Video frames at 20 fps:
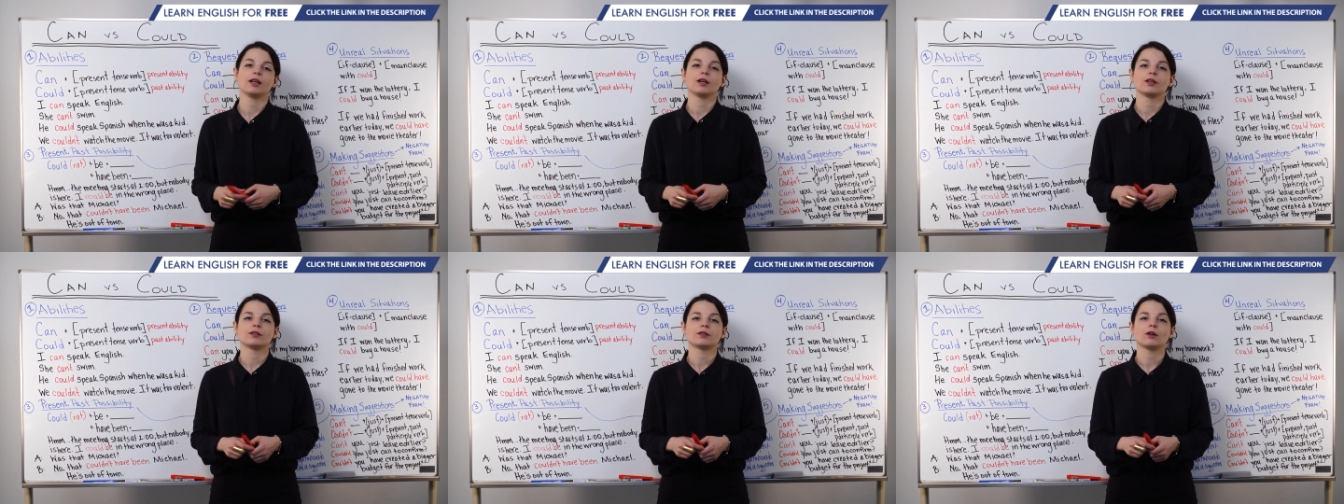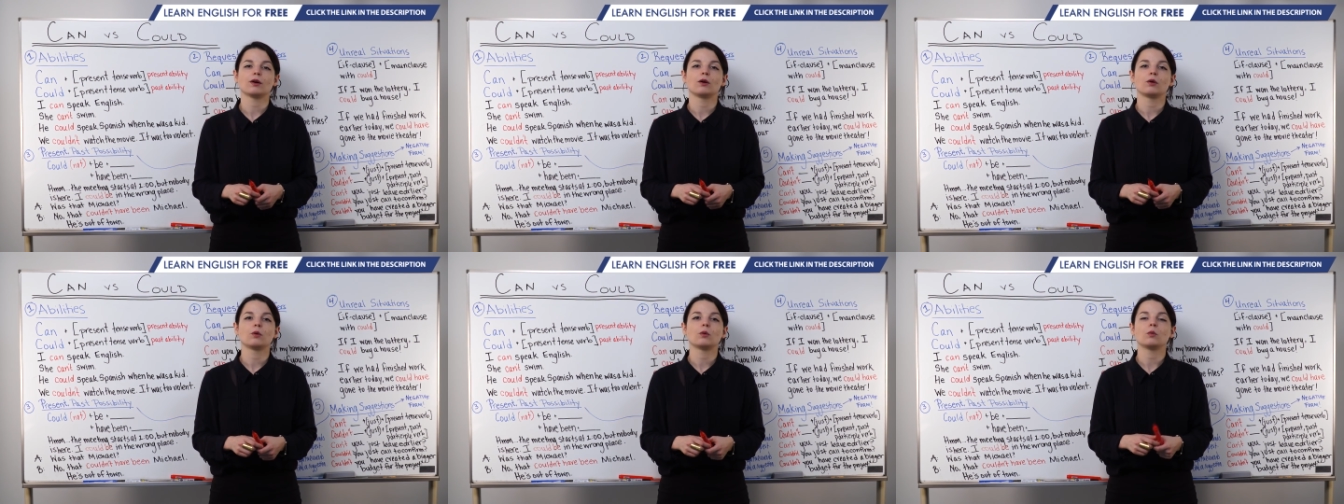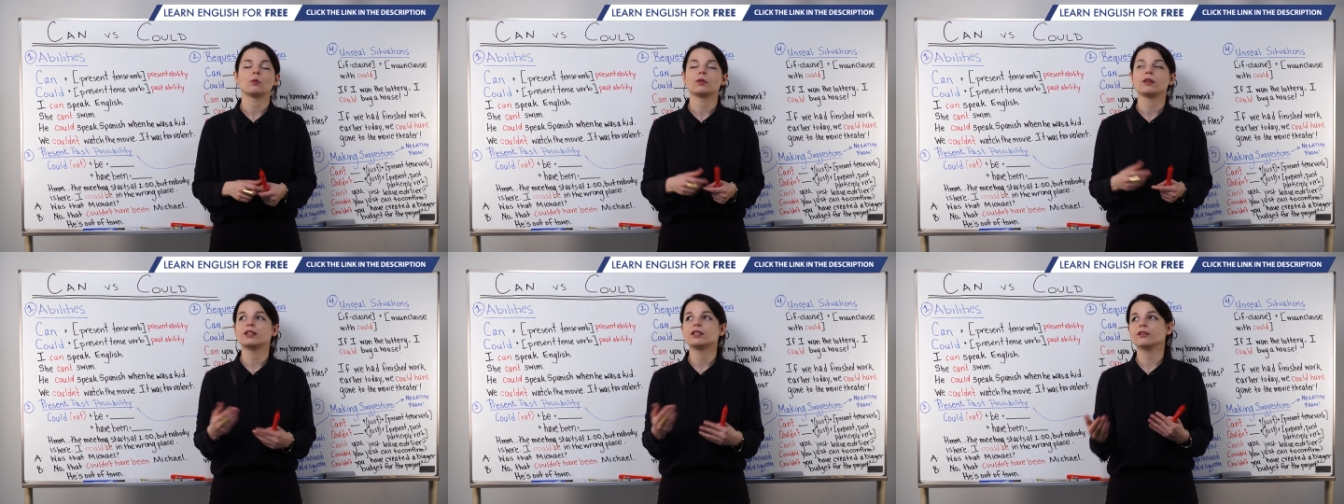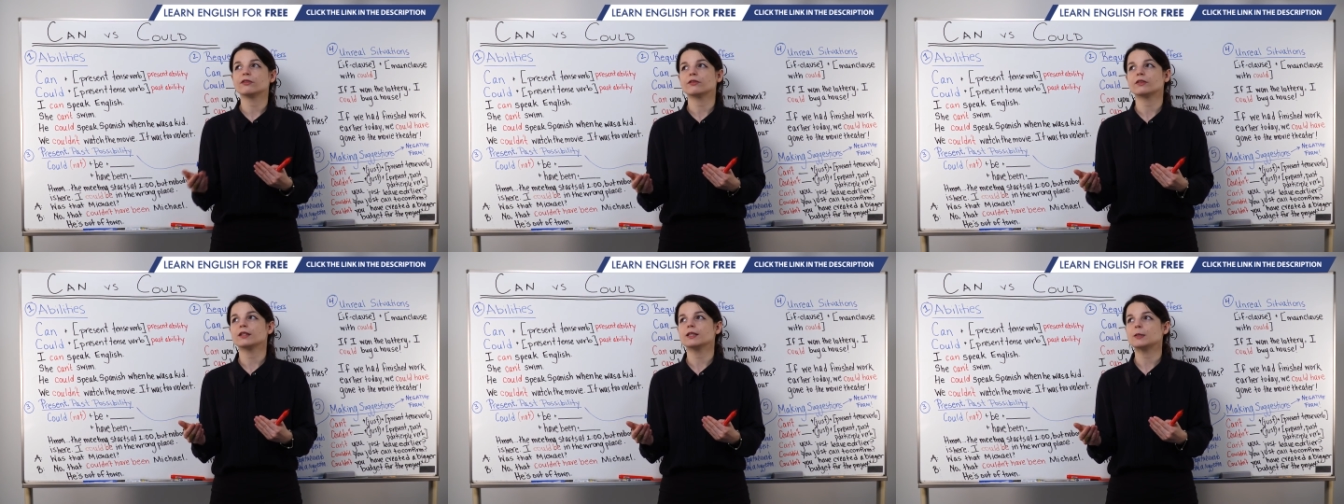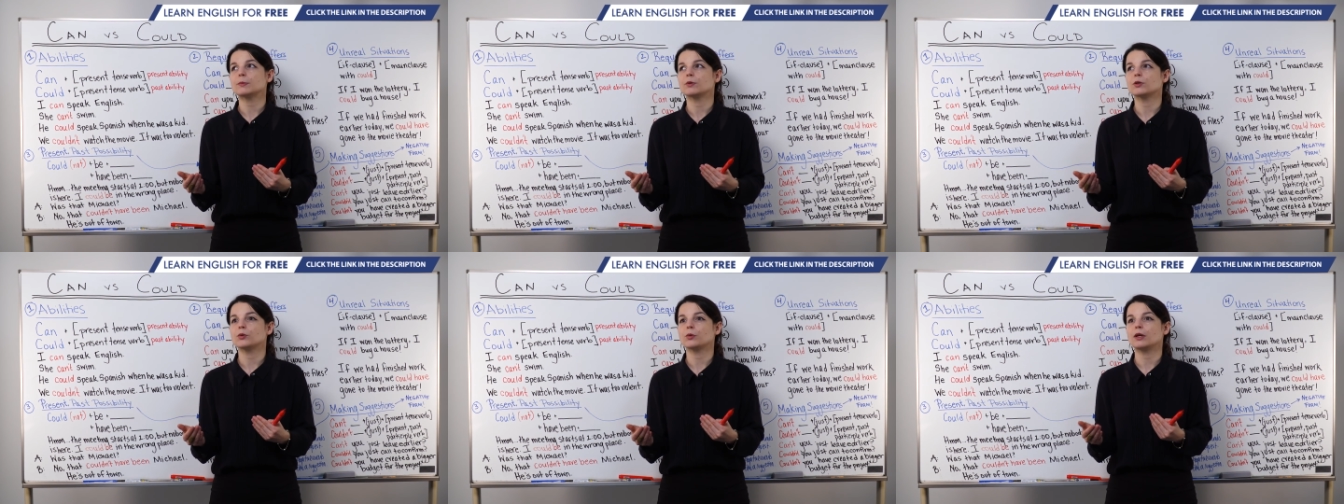So the difference
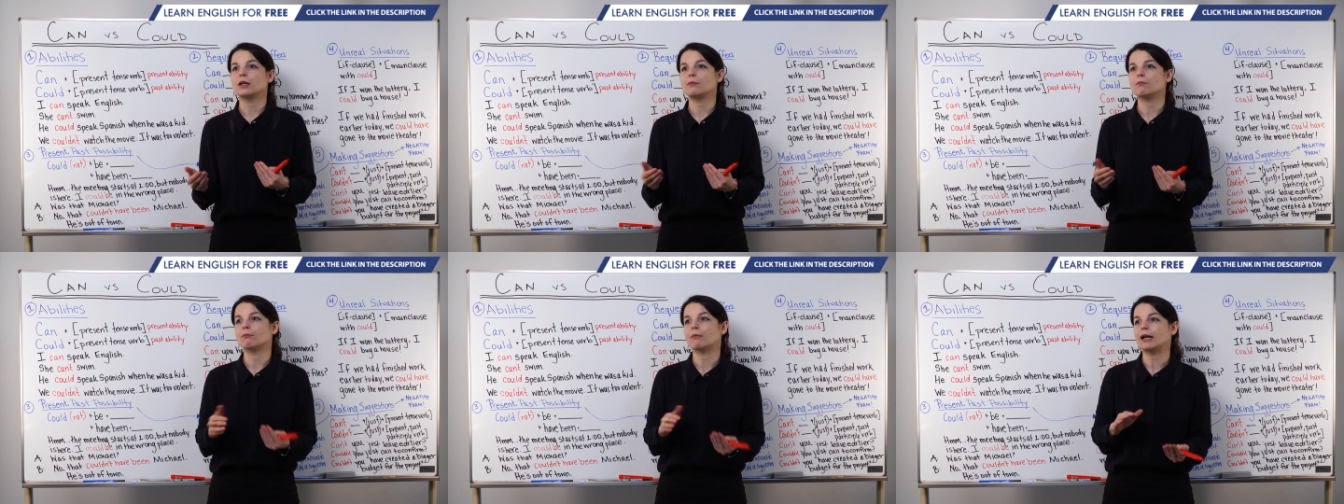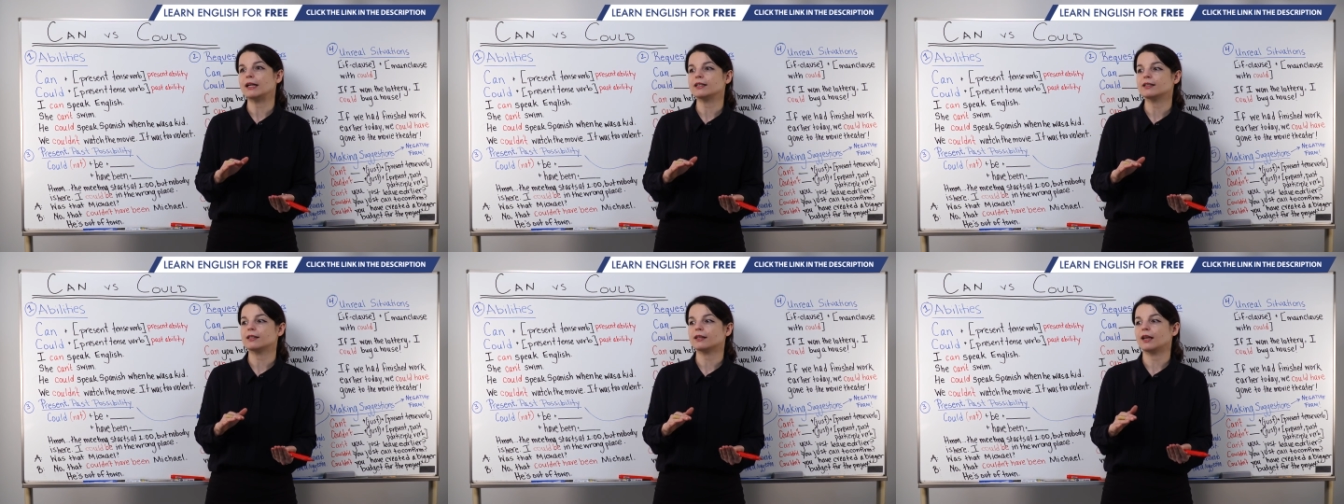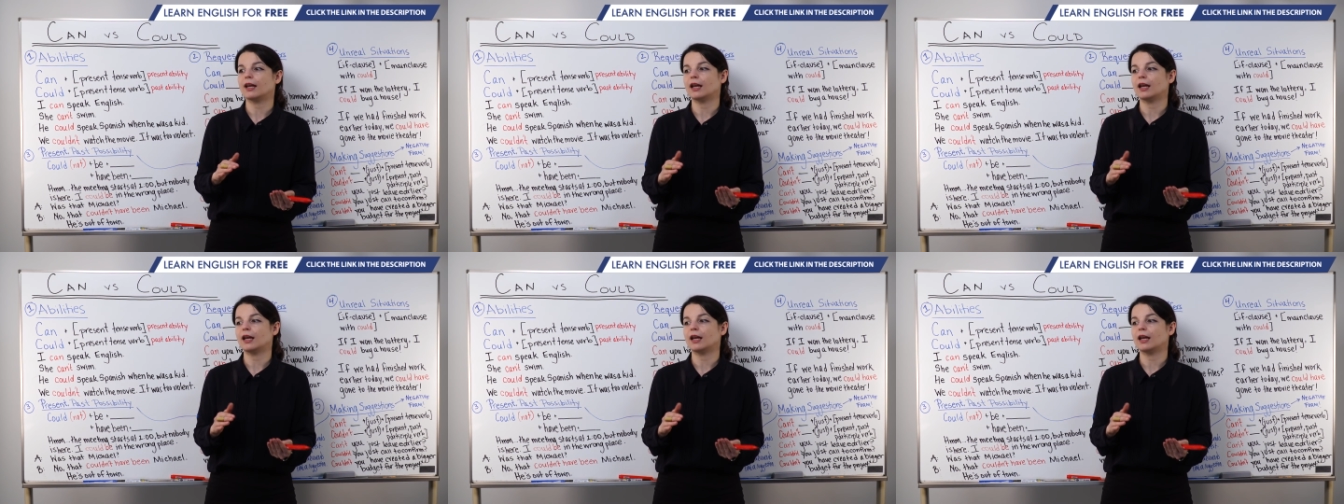between might